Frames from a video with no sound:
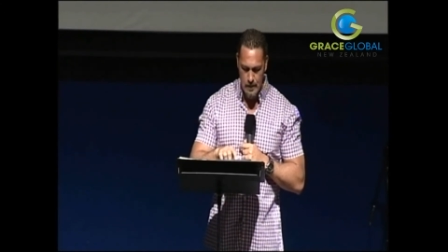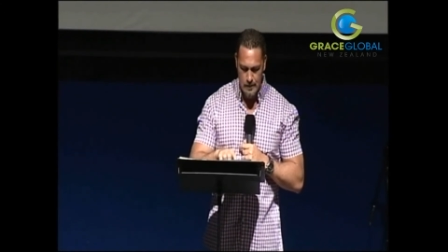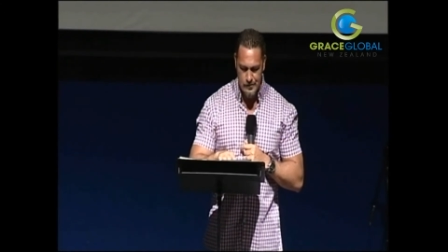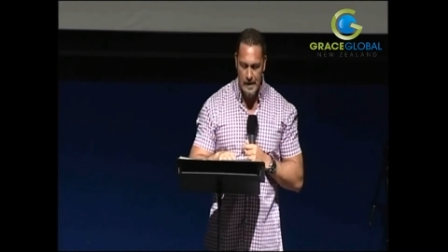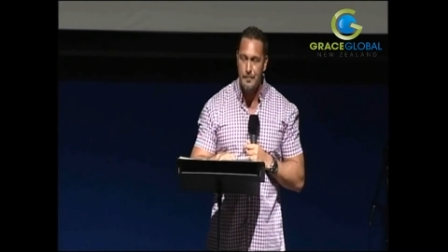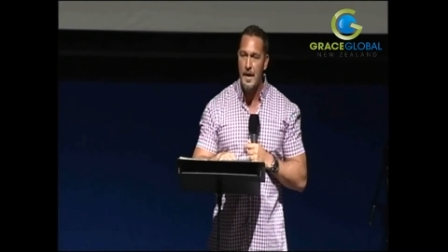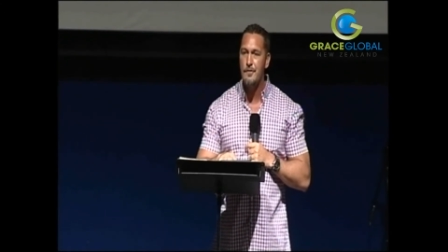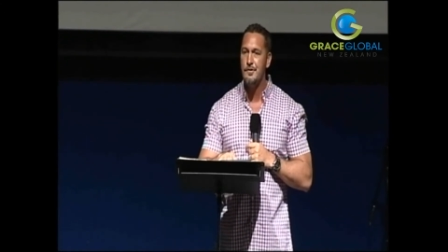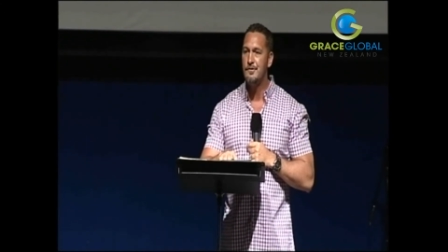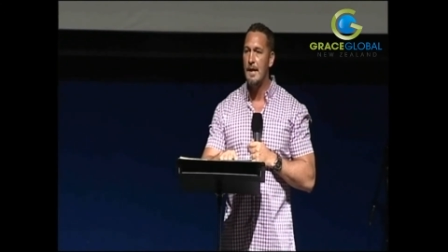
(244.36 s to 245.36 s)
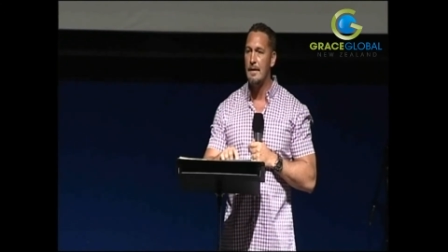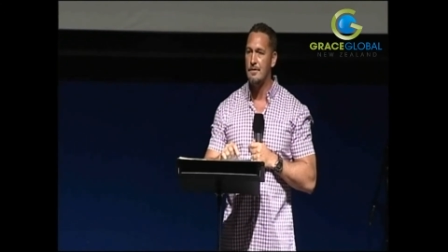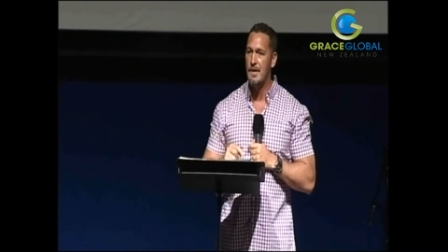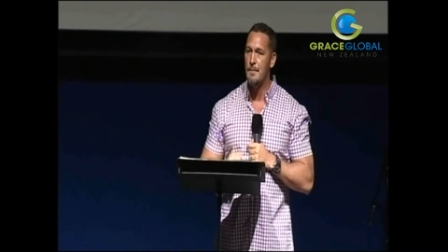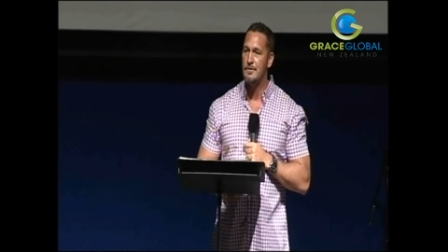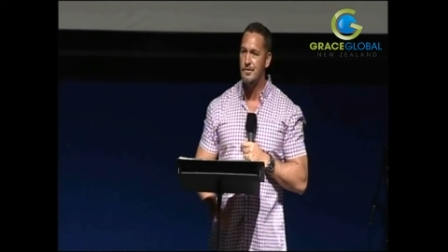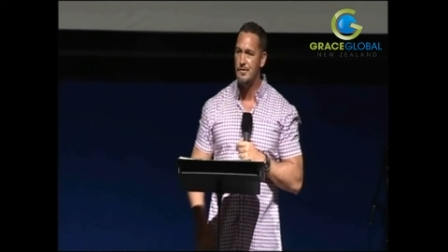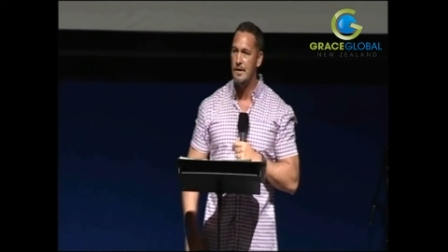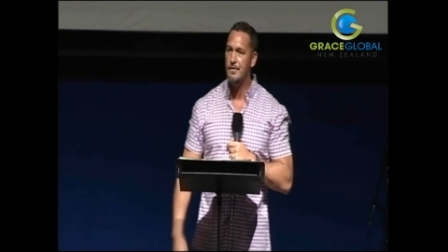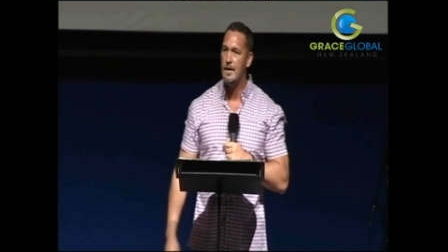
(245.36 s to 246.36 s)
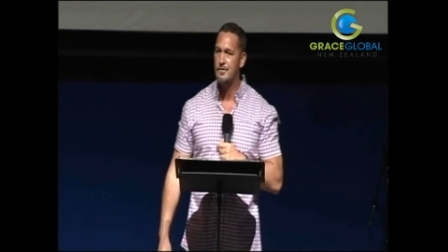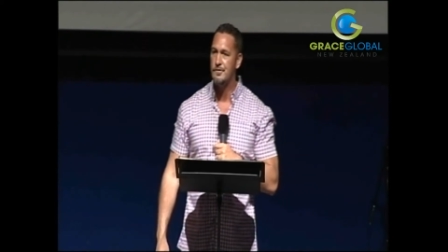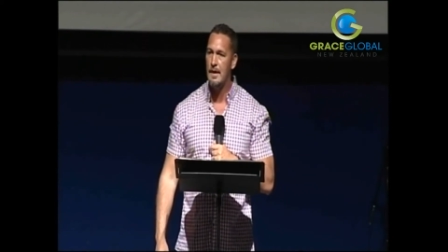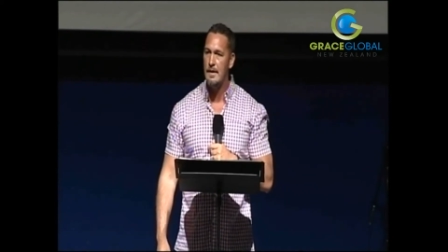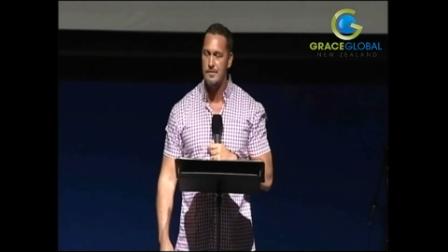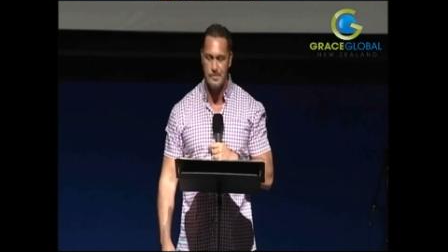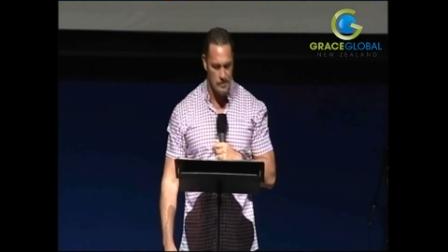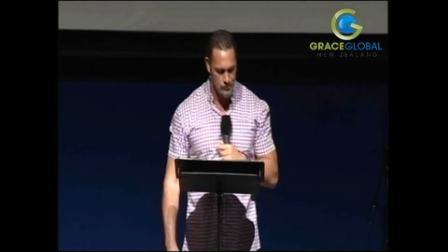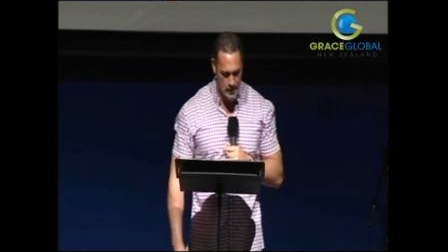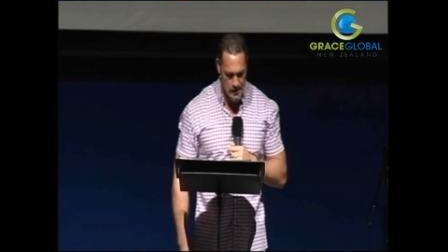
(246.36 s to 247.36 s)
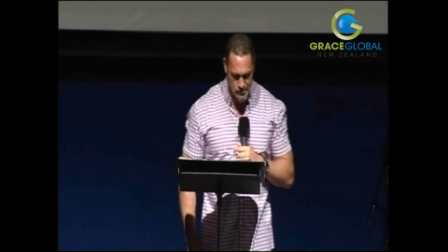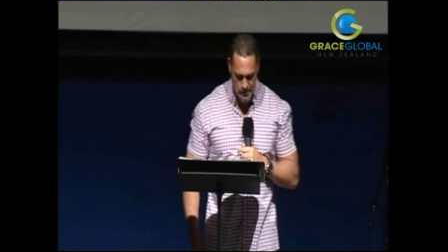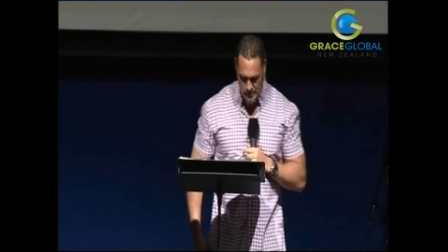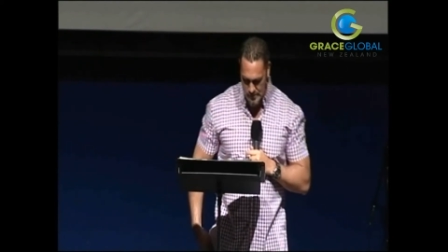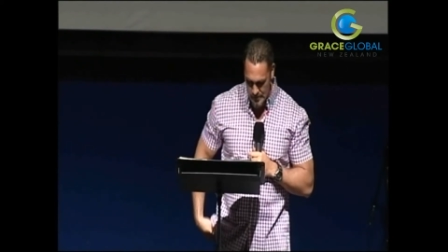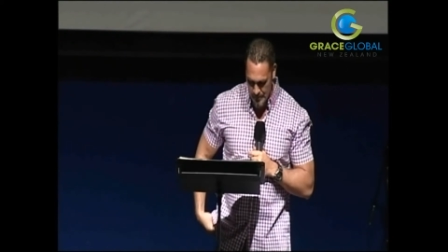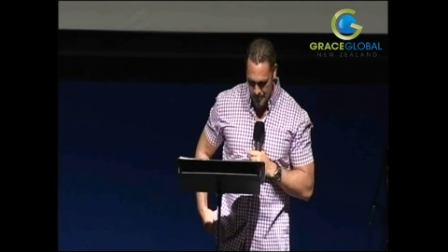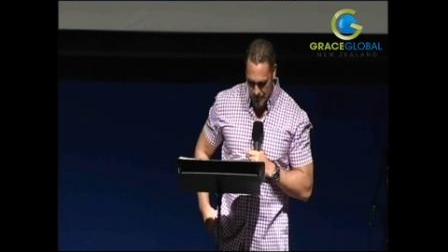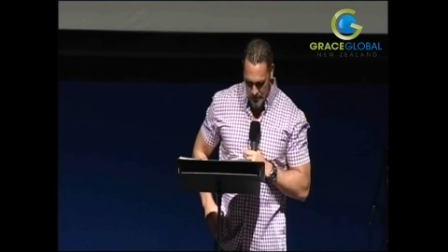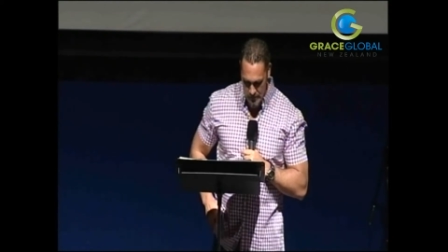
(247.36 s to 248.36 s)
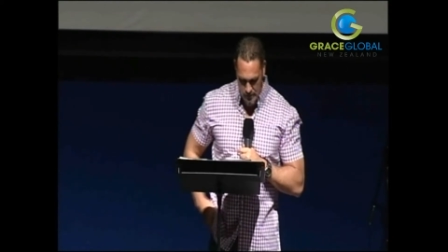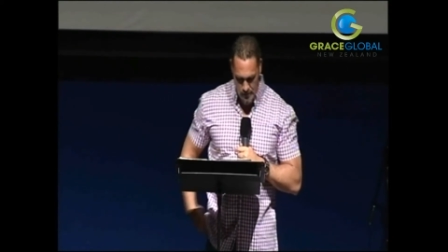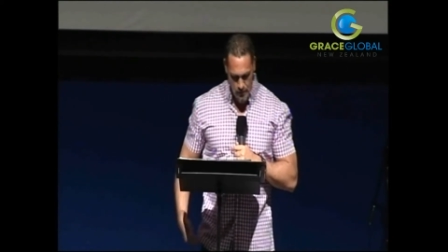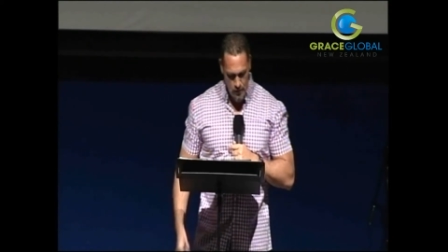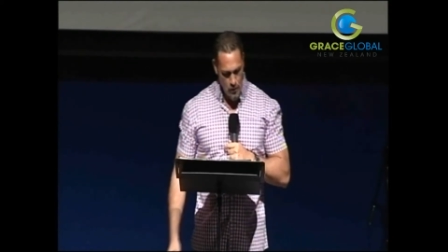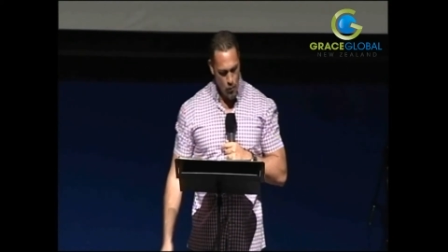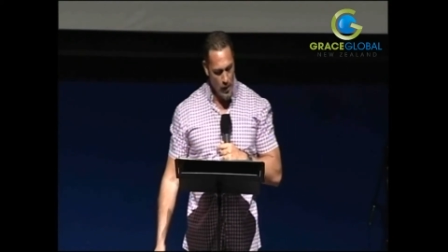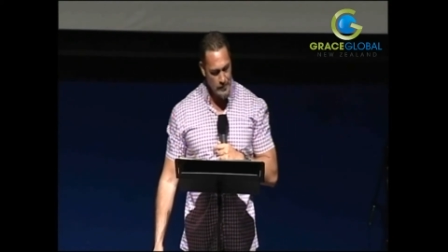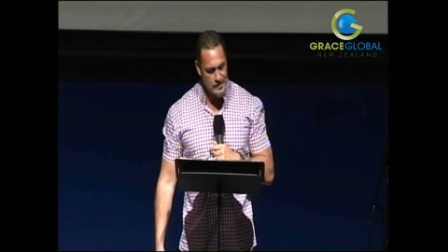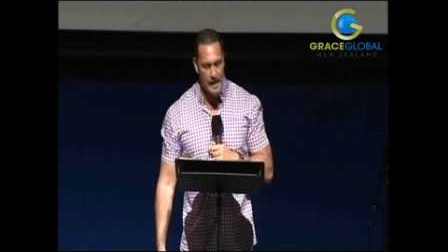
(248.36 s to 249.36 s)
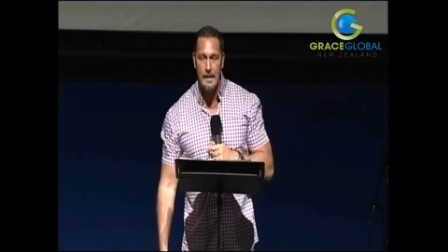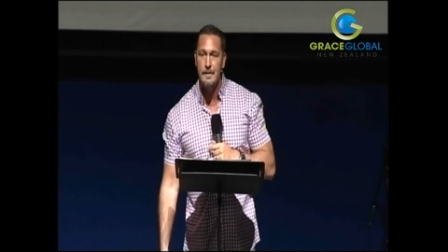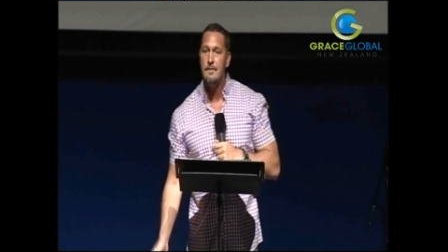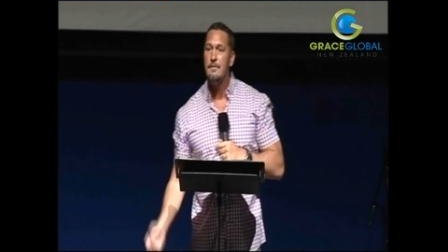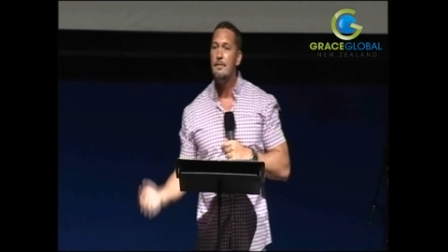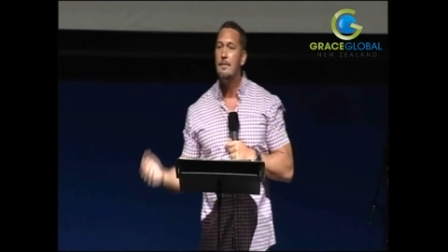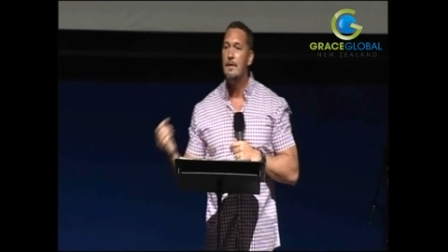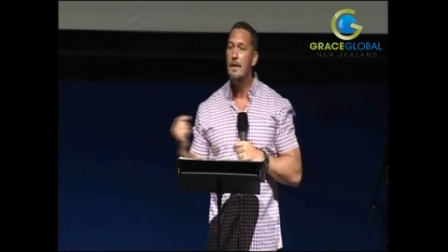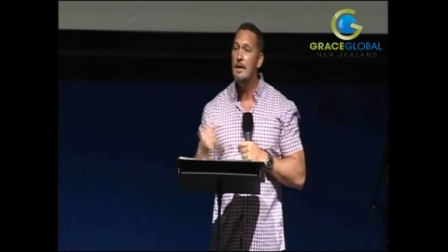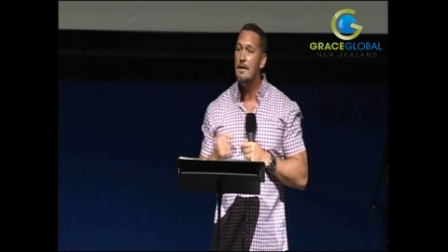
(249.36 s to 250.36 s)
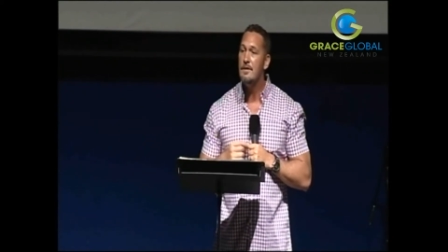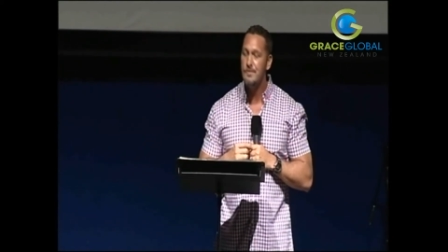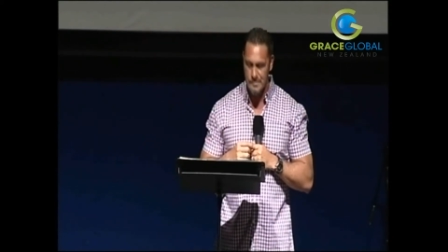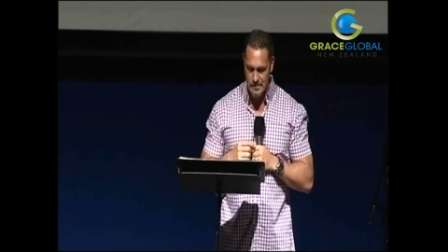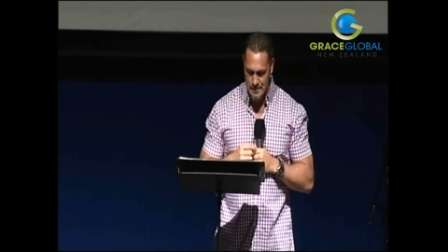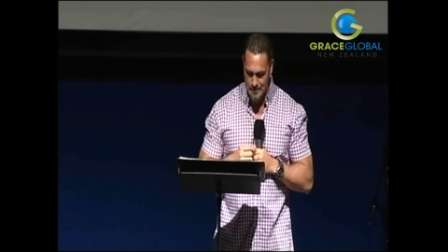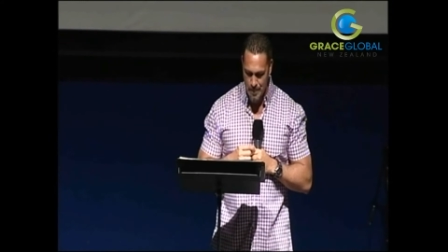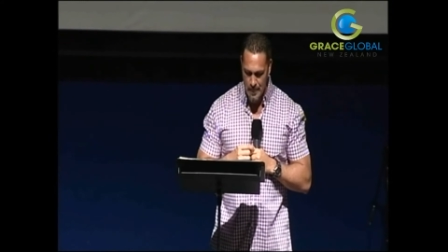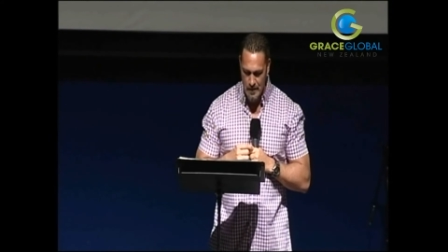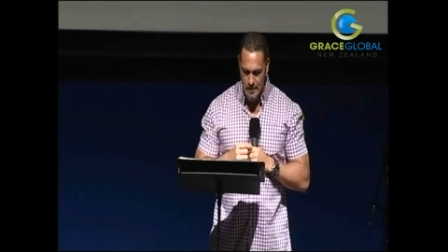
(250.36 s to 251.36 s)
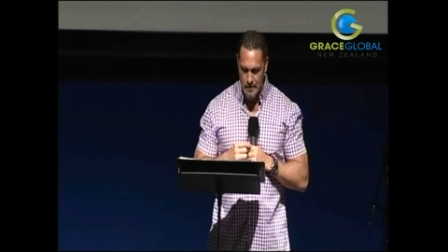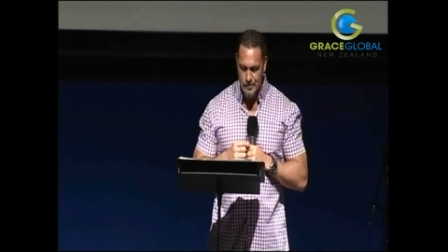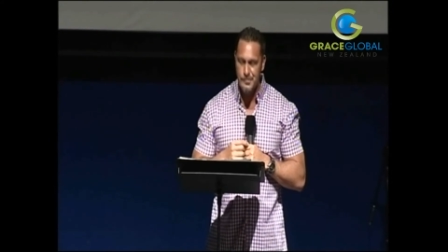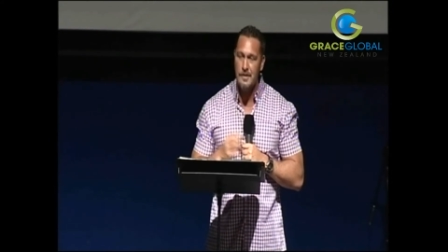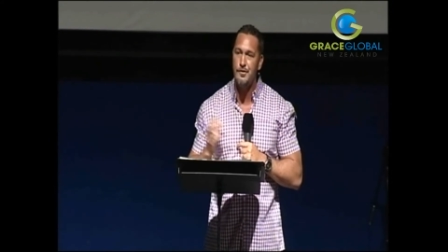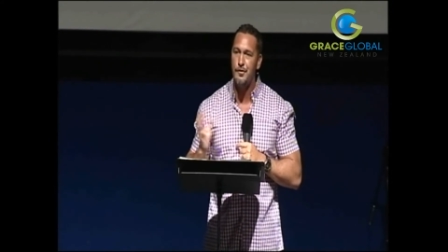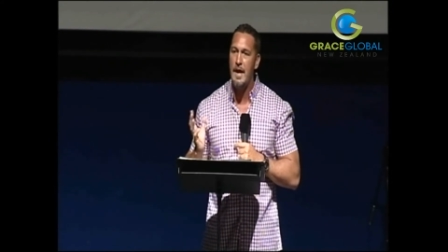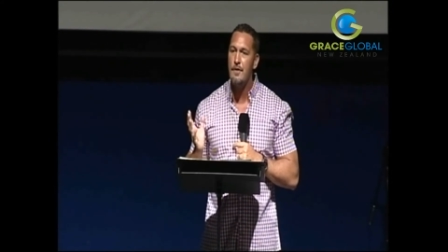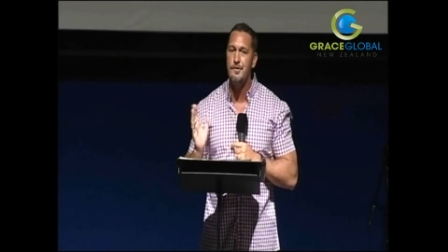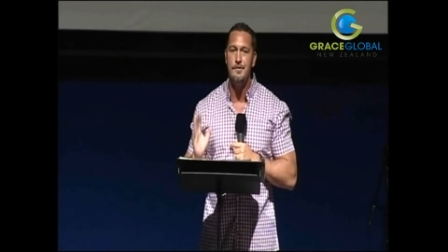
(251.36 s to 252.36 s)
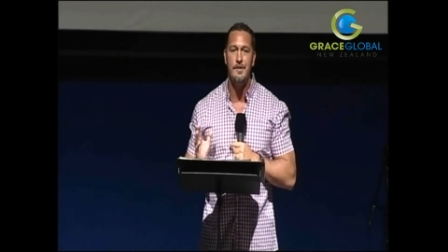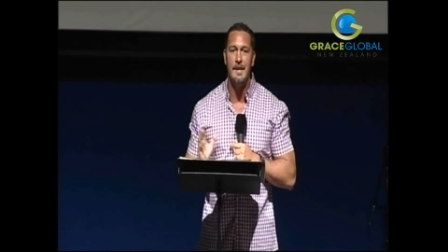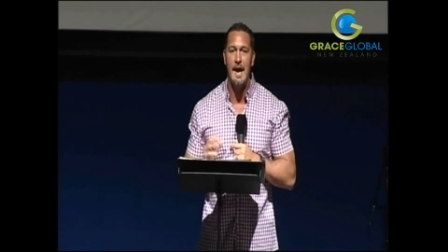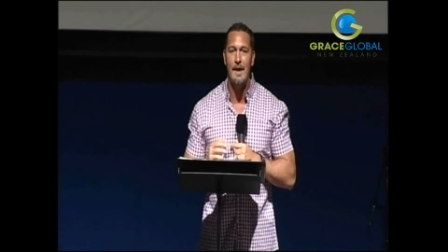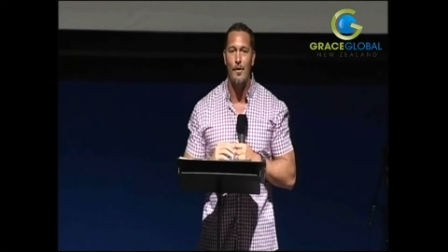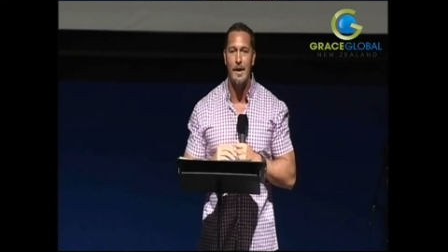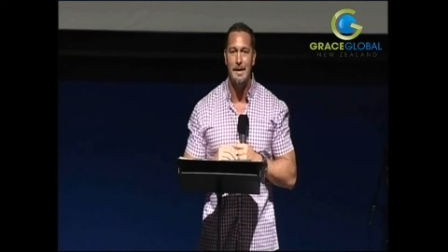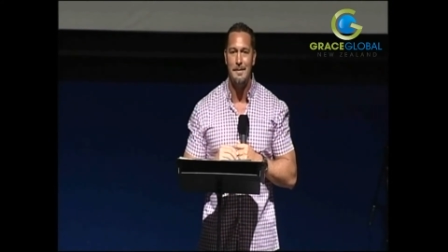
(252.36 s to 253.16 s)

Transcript: 10,000 talents. How much is 10,000 talents? Thanks for asking. One talent is 6,000 denarii.